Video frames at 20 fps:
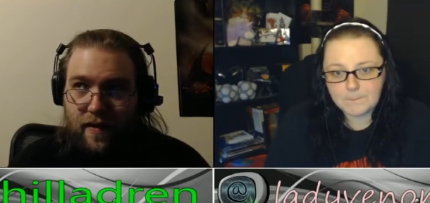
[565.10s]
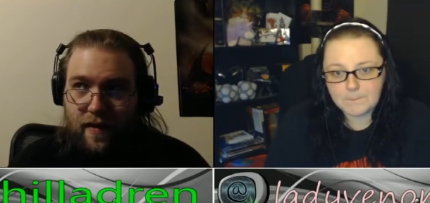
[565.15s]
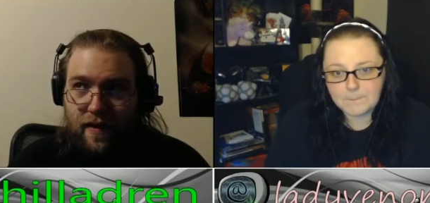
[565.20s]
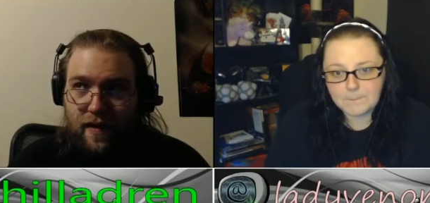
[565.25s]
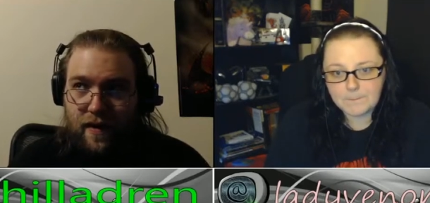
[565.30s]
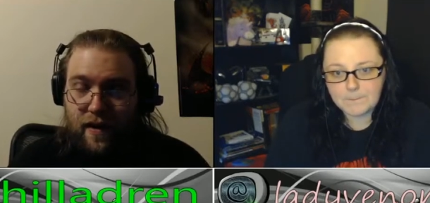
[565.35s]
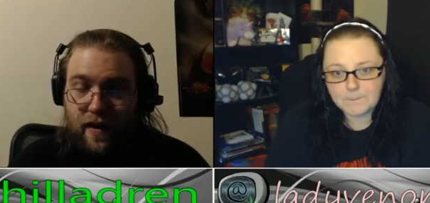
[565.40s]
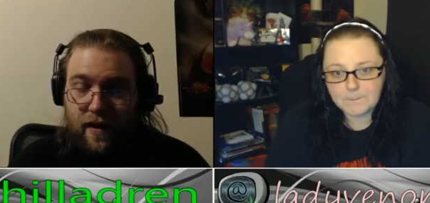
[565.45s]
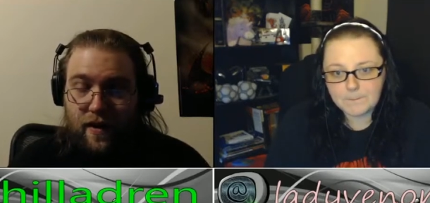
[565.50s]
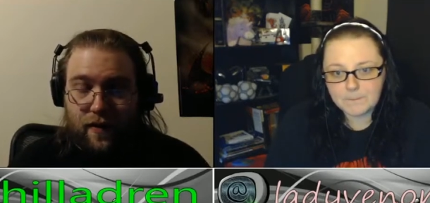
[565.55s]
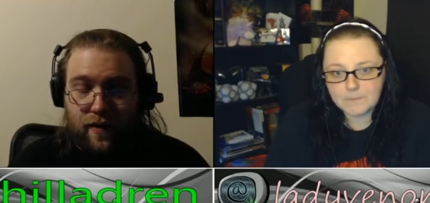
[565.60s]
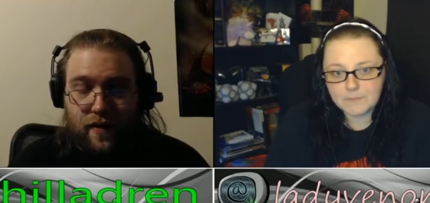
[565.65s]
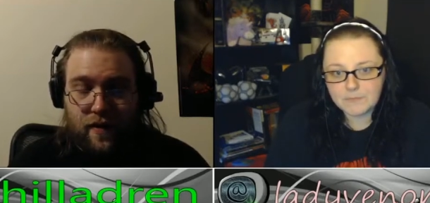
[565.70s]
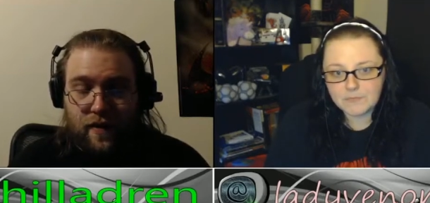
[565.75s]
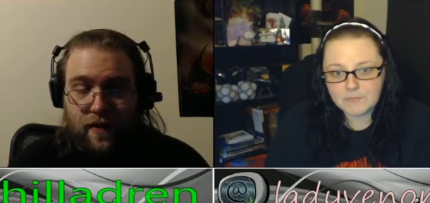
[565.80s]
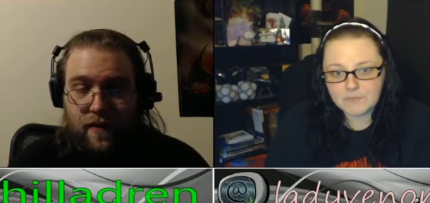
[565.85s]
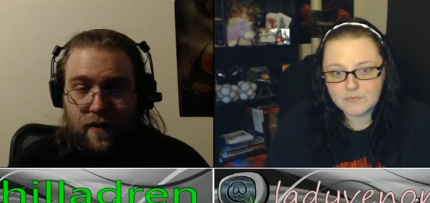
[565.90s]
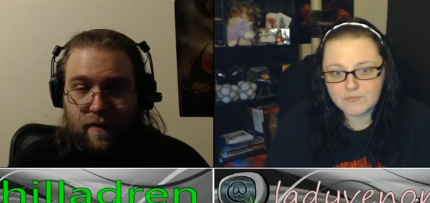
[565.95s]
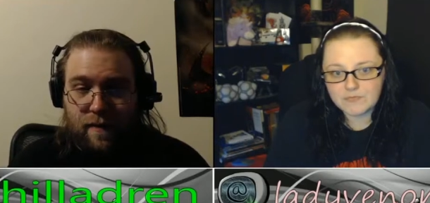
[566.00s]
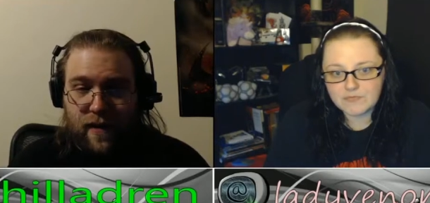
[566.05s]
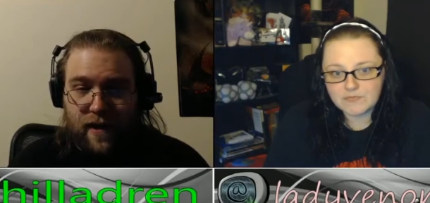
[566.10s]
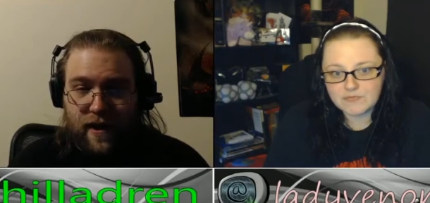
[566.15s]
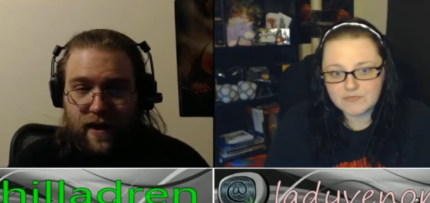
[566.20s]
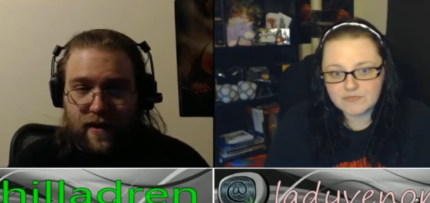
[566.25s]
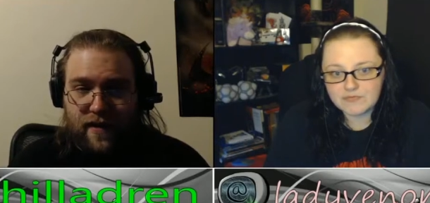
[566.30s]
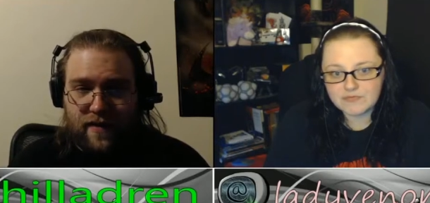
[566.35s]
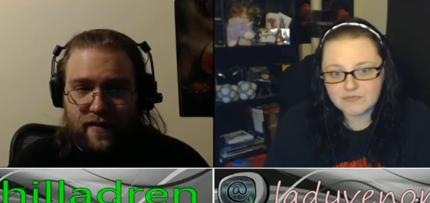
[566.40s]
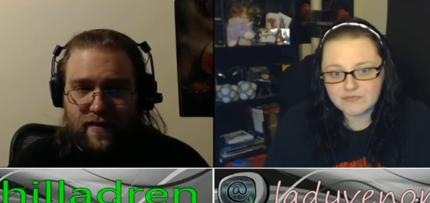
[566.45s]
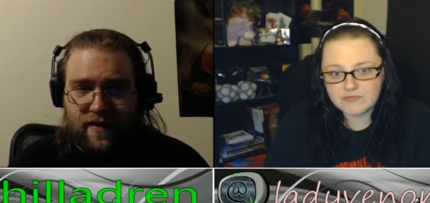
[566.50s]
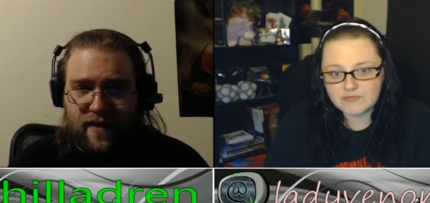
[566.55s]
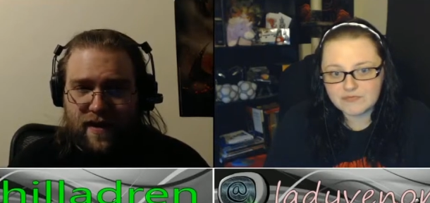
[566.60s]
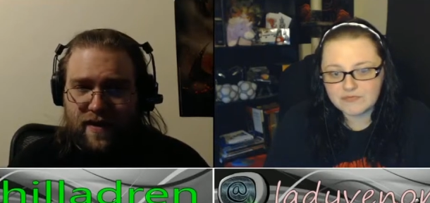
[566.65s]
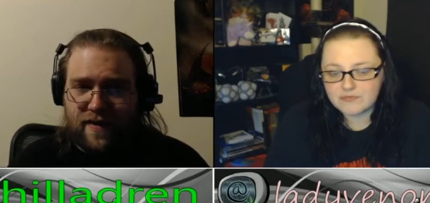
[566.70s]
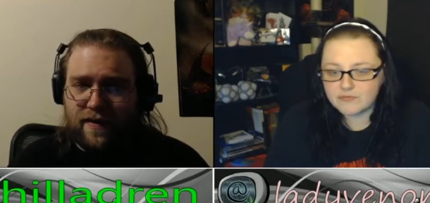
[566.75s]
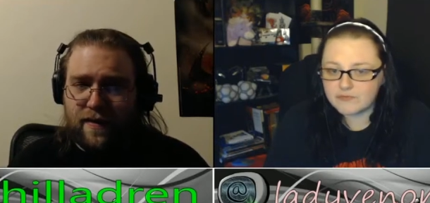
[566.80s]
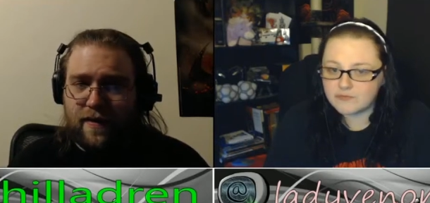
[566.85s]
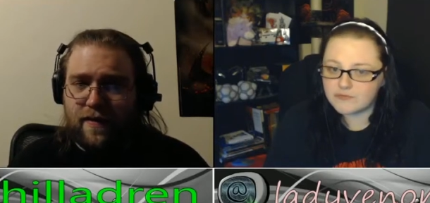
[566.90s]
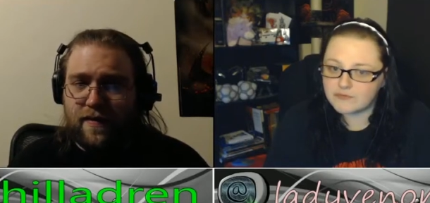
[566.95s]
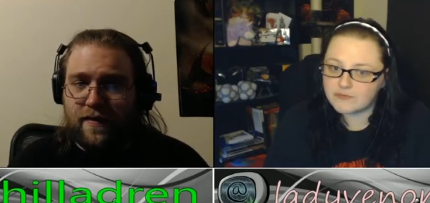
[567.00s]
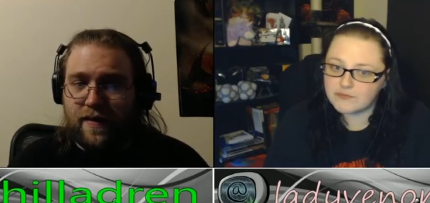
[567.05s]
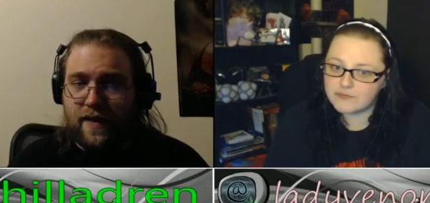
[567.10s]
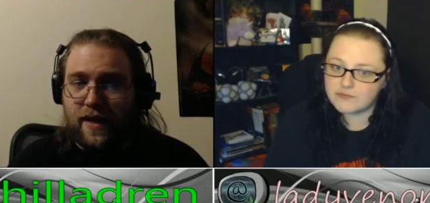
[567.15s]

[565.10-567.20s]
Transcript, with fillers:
Speaker 1: uh, you know, a theory of mine is, is this